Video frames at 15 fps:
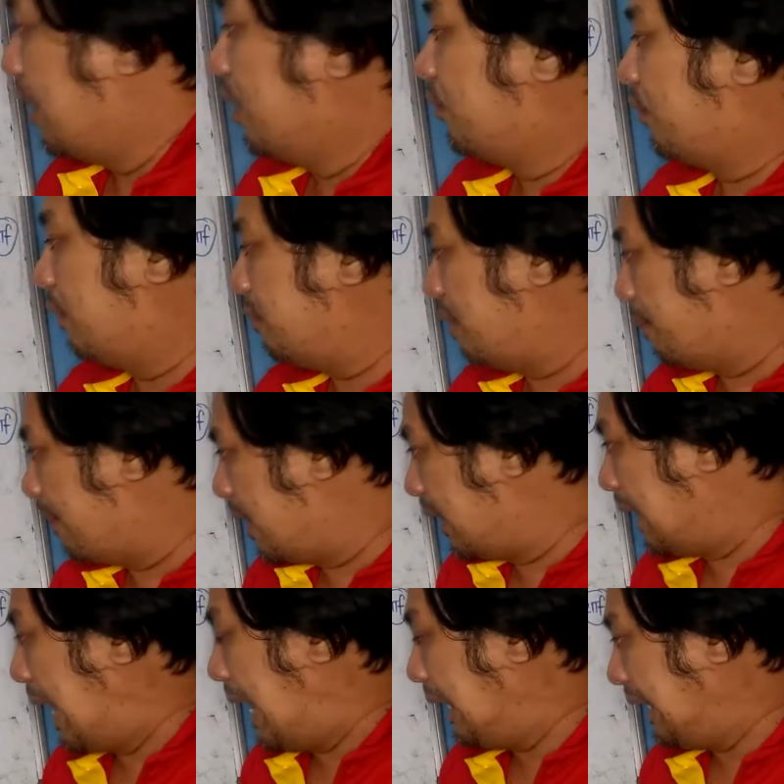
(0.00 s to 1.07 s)
from the bar
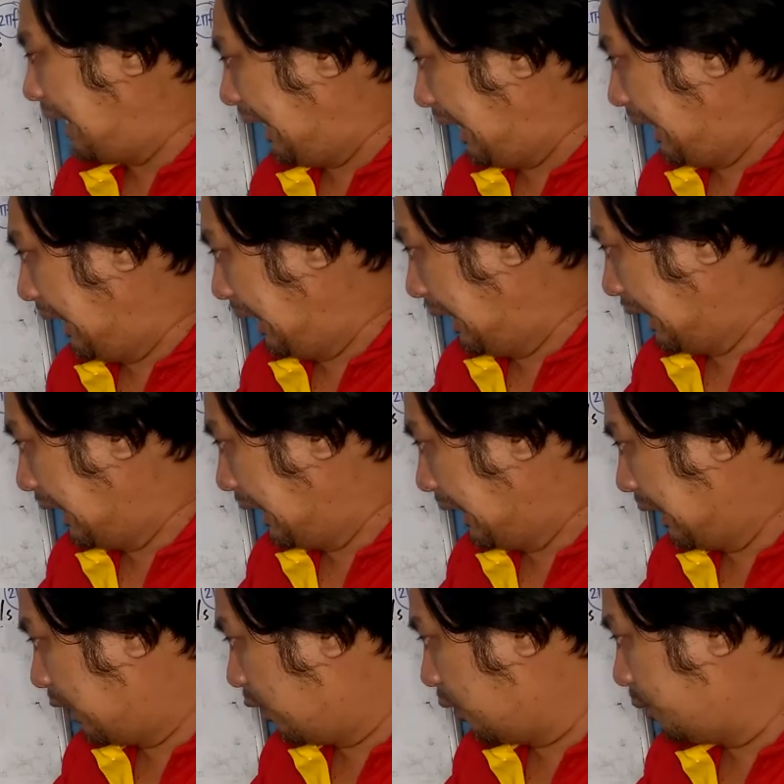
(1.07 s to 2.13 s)
angle
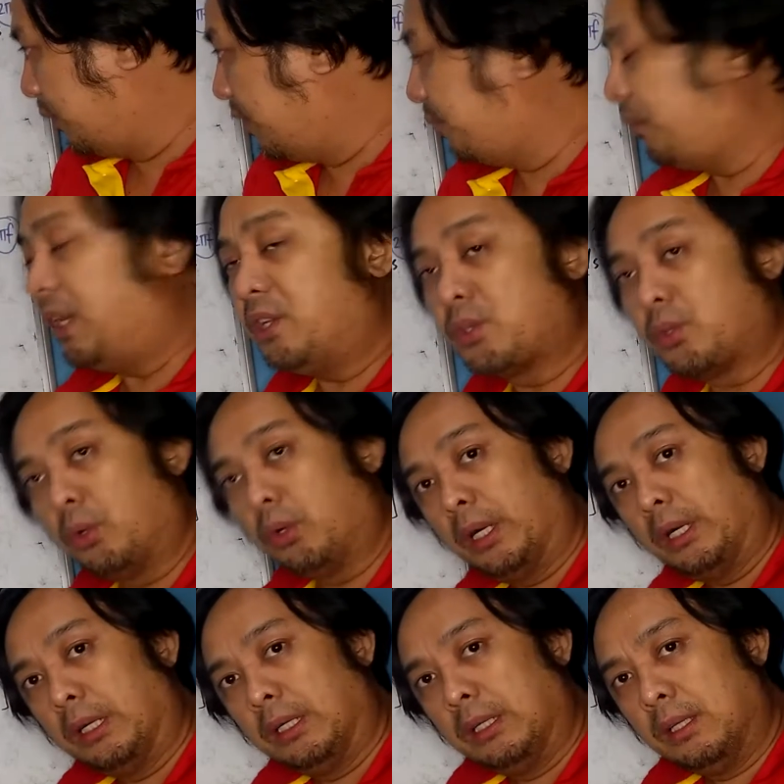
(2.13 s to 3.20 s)
of the phasor.
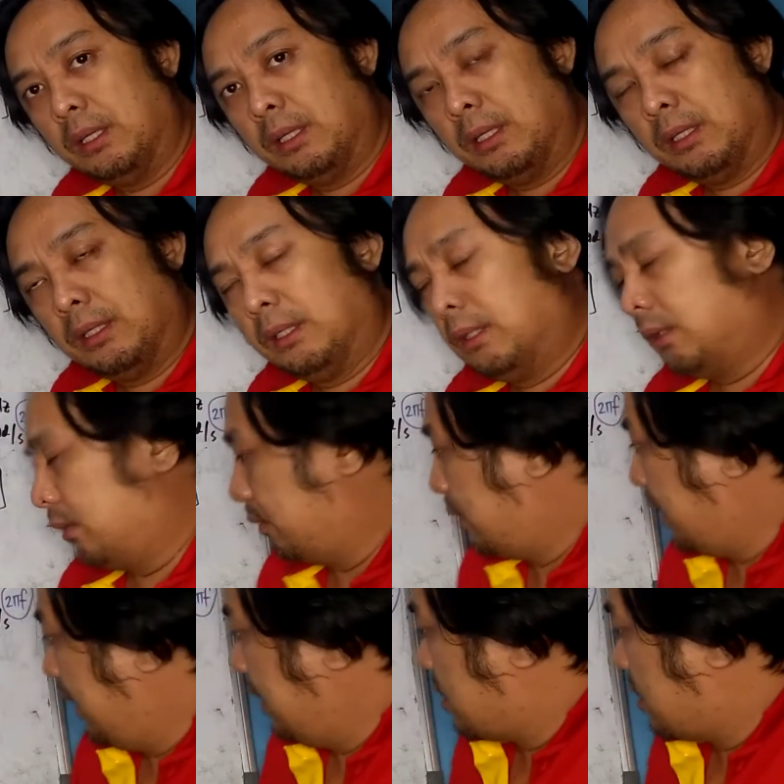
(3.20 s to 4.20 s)
Okay,